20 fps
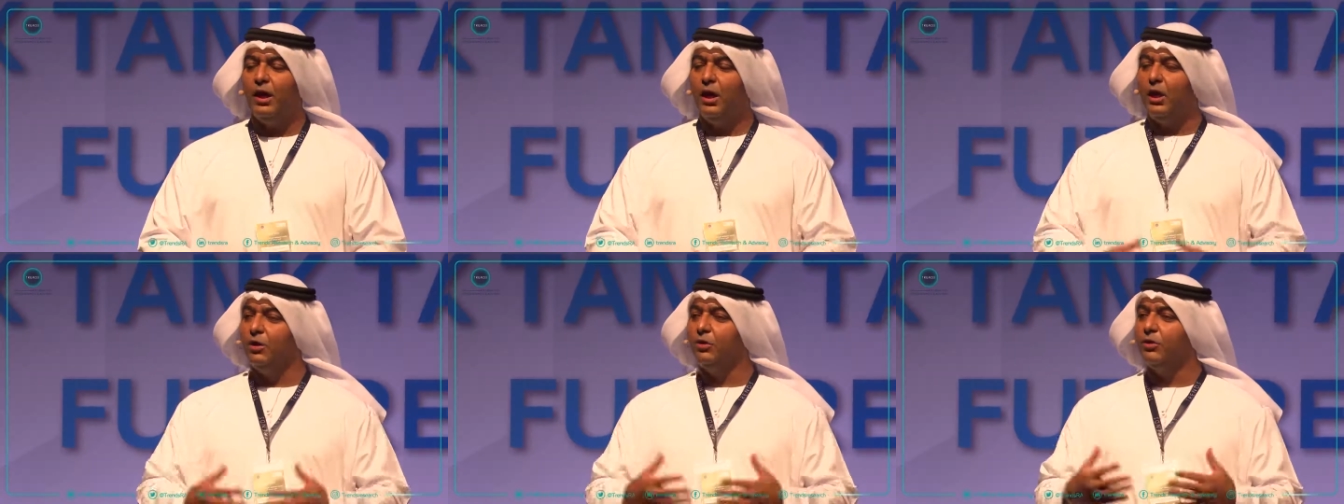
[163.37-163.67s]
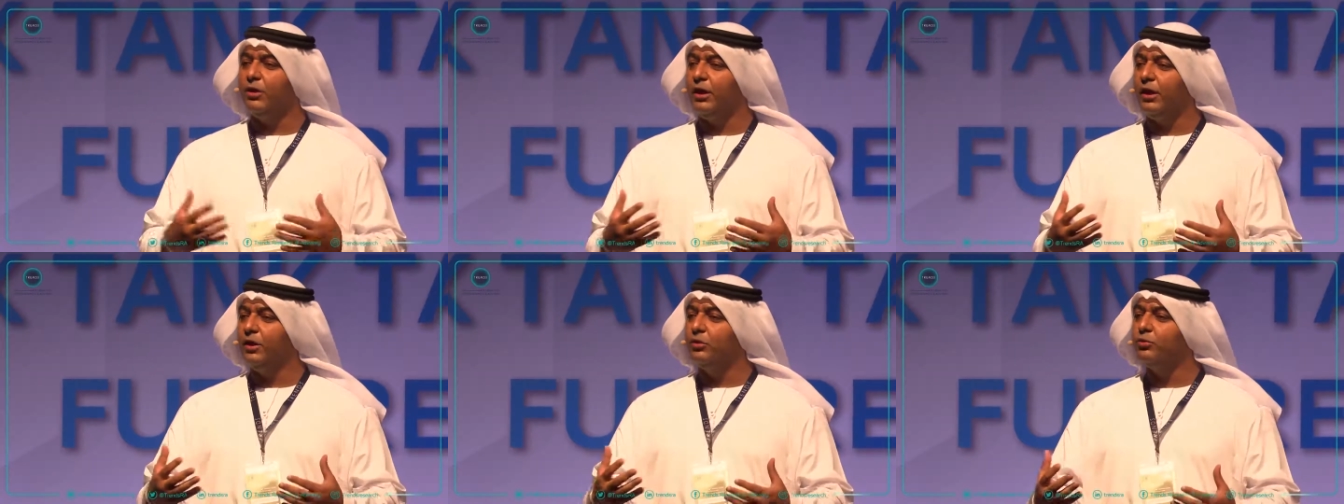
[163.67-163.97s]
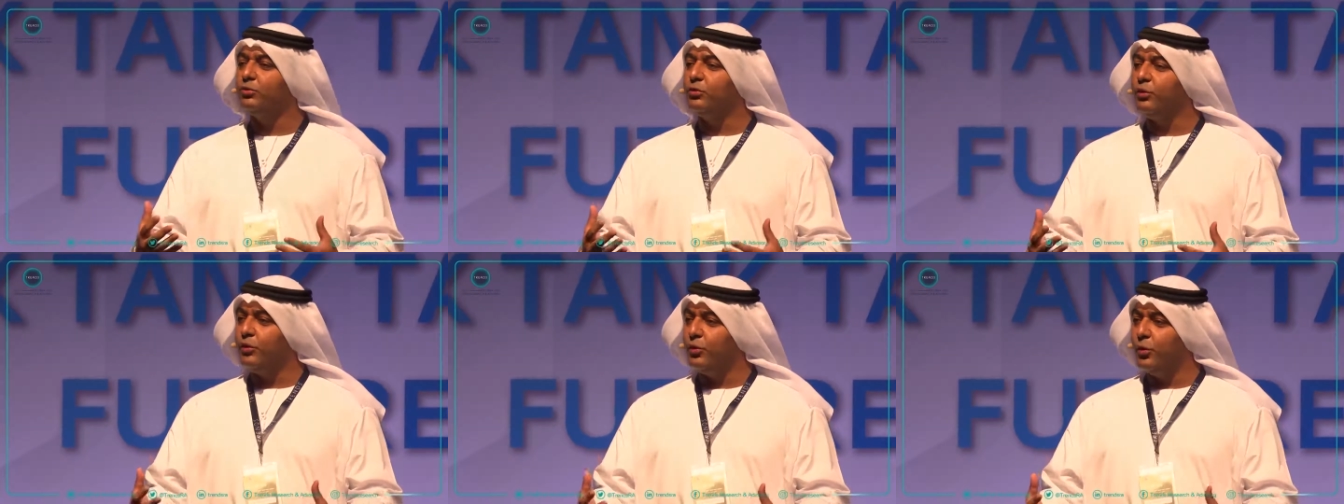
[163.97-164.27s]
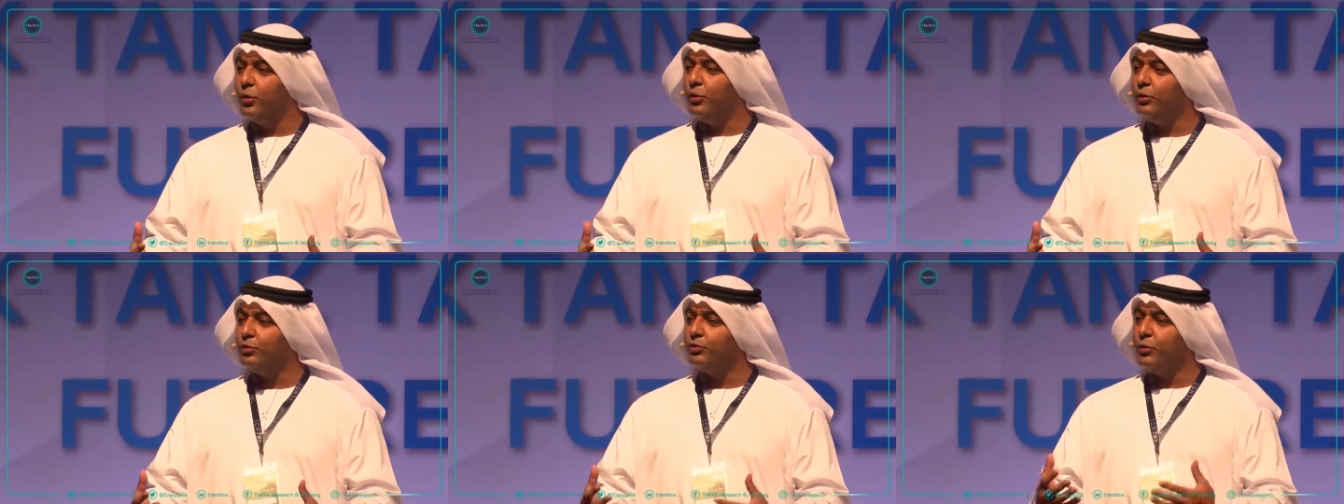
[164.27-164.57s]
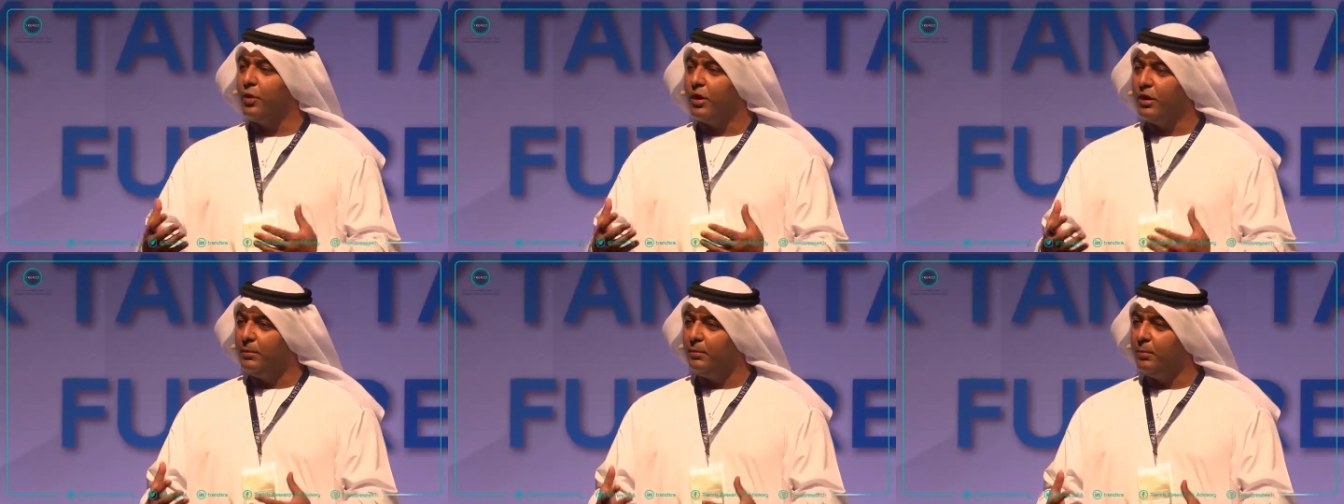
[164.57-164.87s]
looking into those who
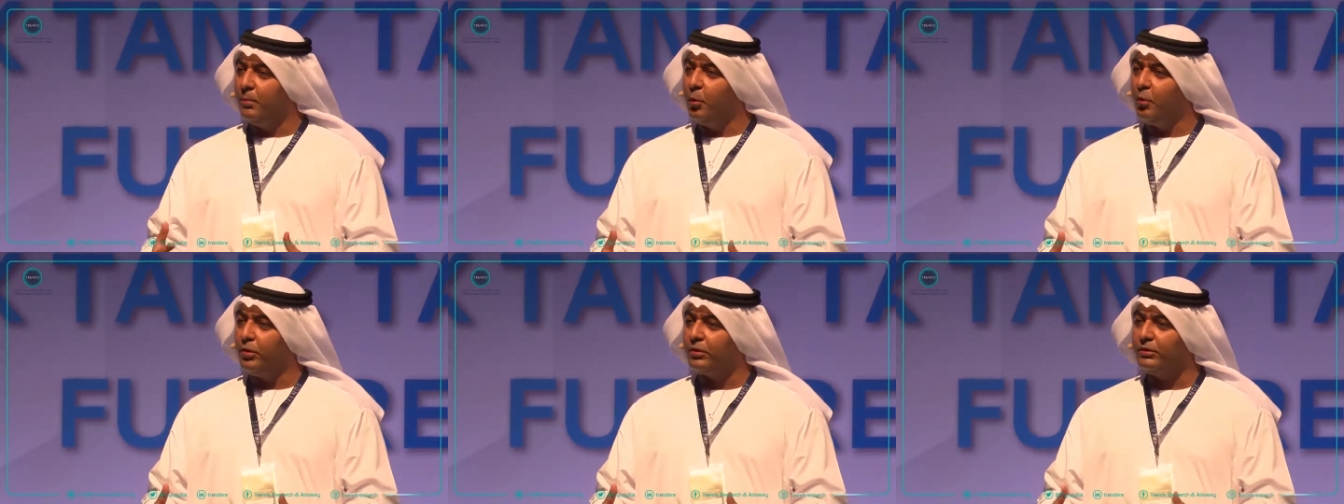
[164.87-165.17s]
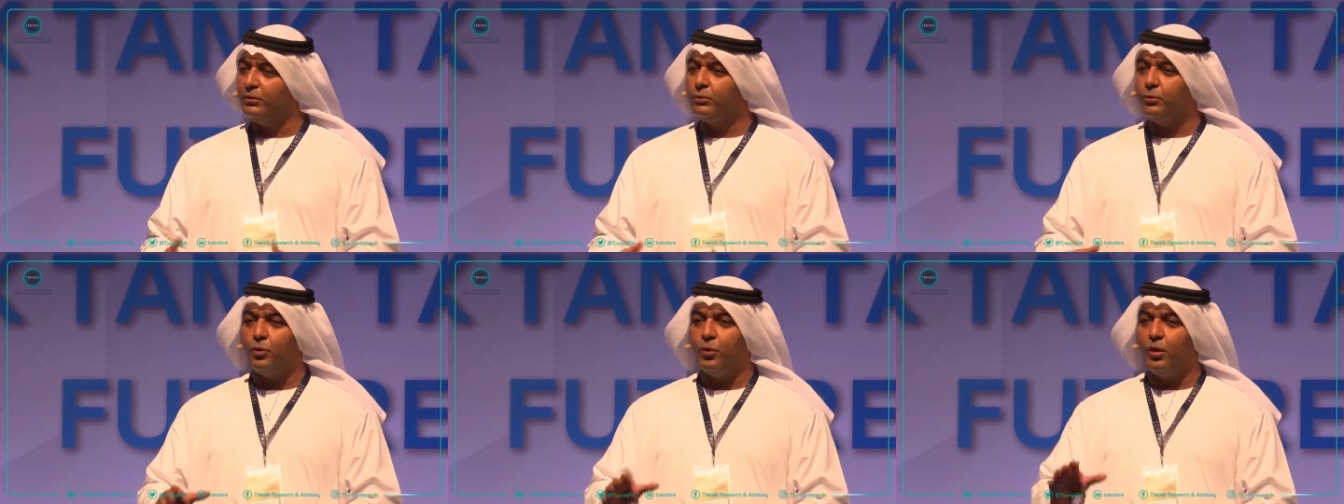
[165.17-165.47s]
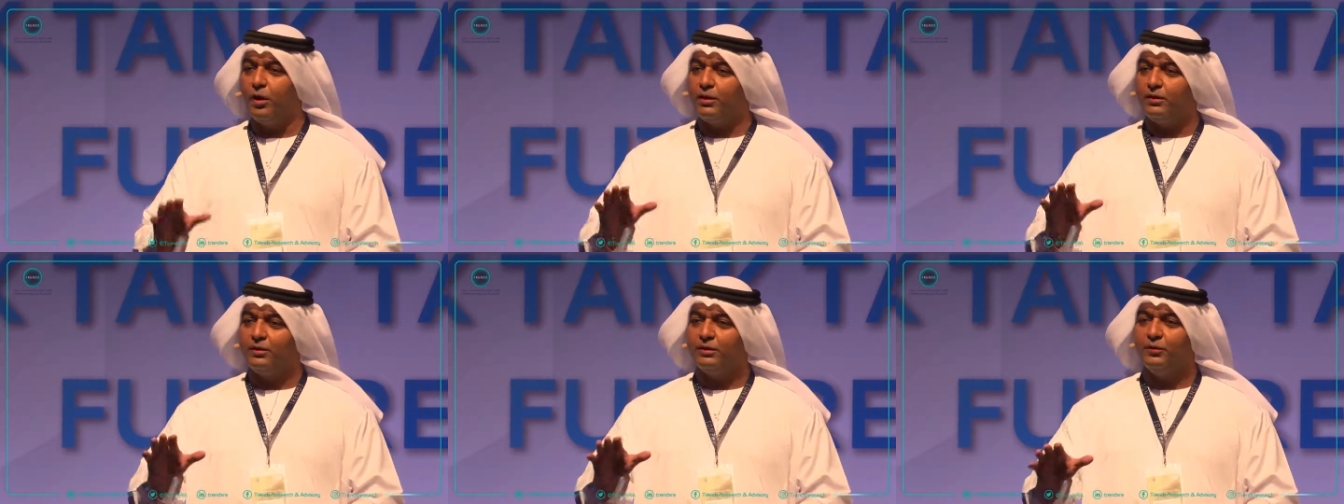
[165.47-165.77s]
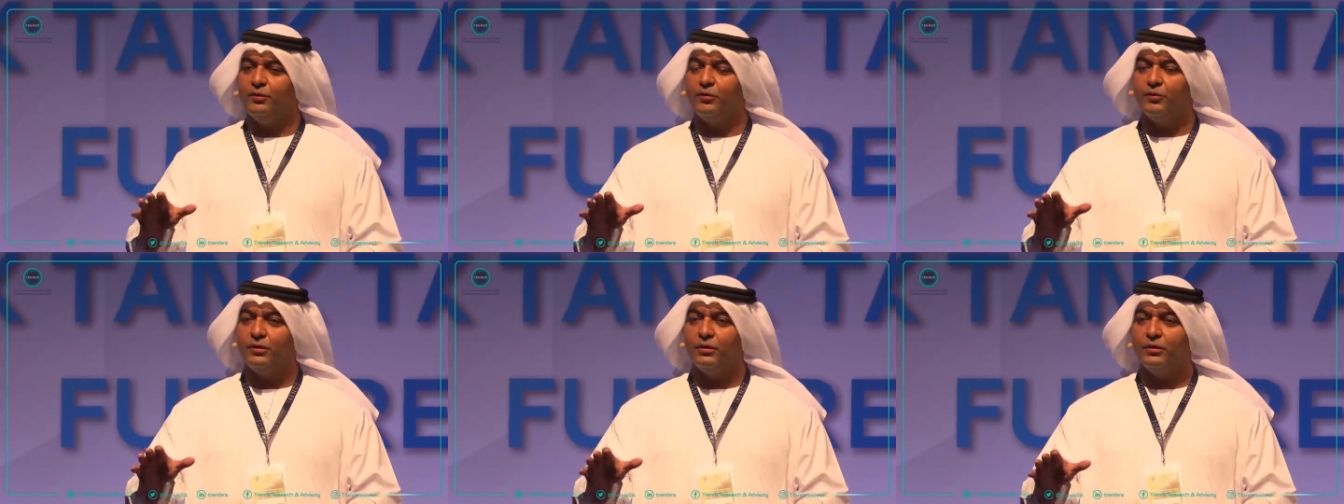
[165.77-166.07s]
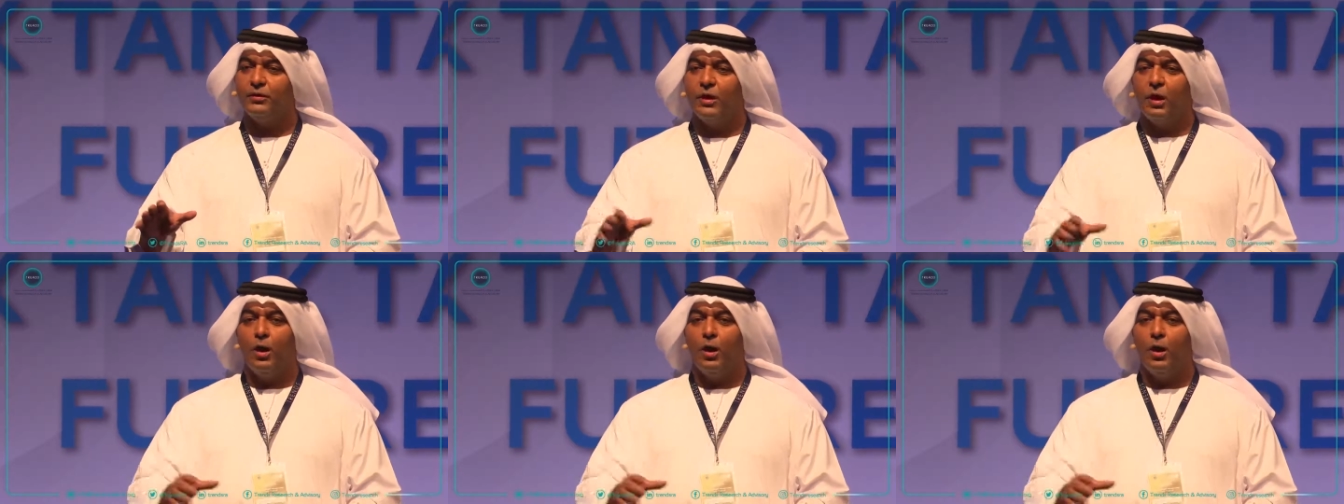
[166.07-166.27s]
are important, who are different,